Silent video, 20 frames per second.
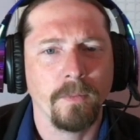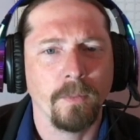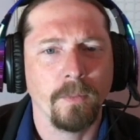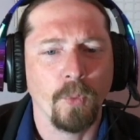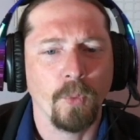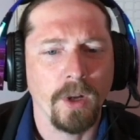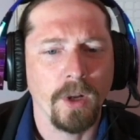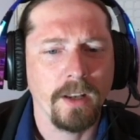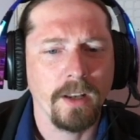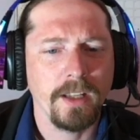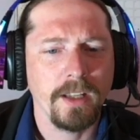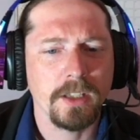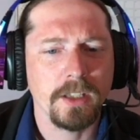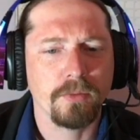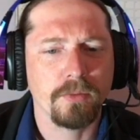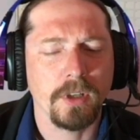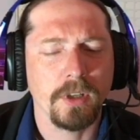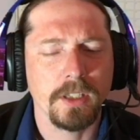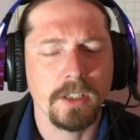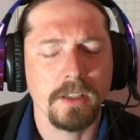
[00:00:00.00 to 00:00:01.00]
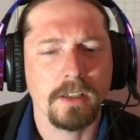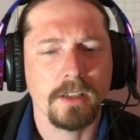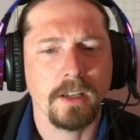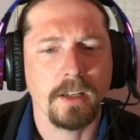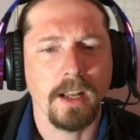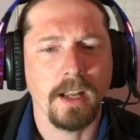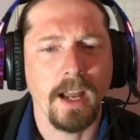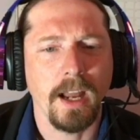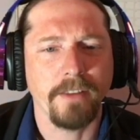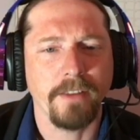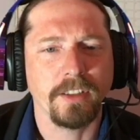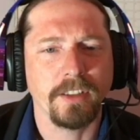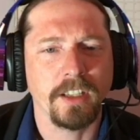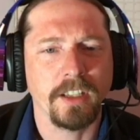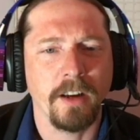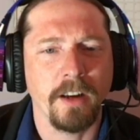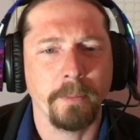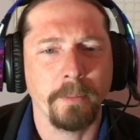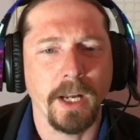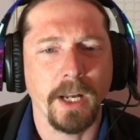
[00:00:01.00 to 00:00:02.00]
One of these rooks is going to have to
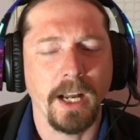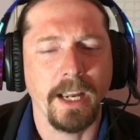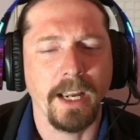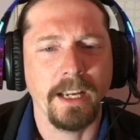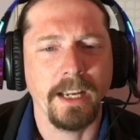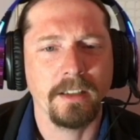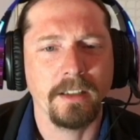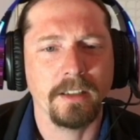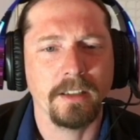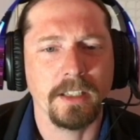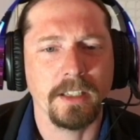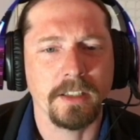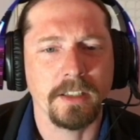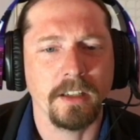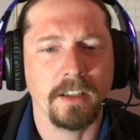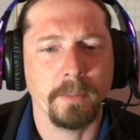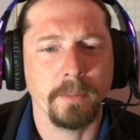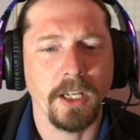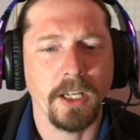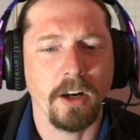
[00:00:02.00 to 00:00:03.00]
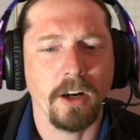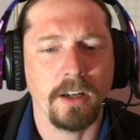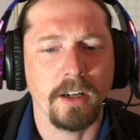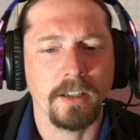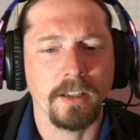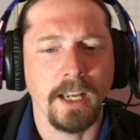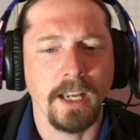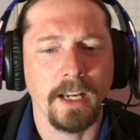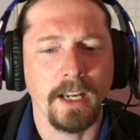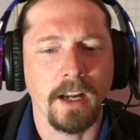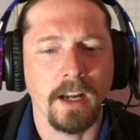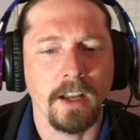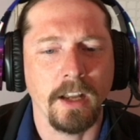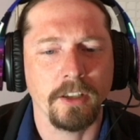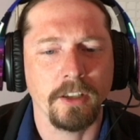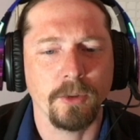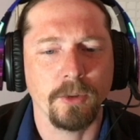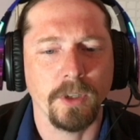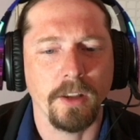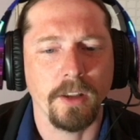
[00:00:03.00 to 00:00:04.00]
come behind. It's going to be hard to hang on
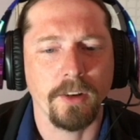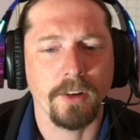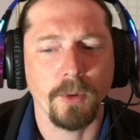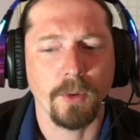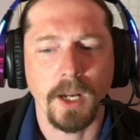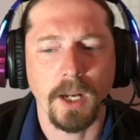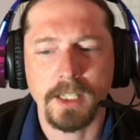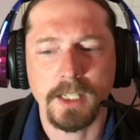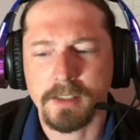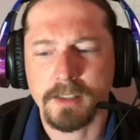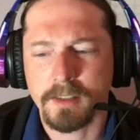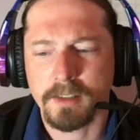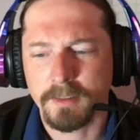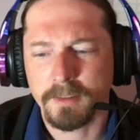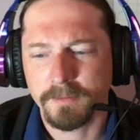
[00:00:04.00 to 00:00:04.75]
to it otherwise.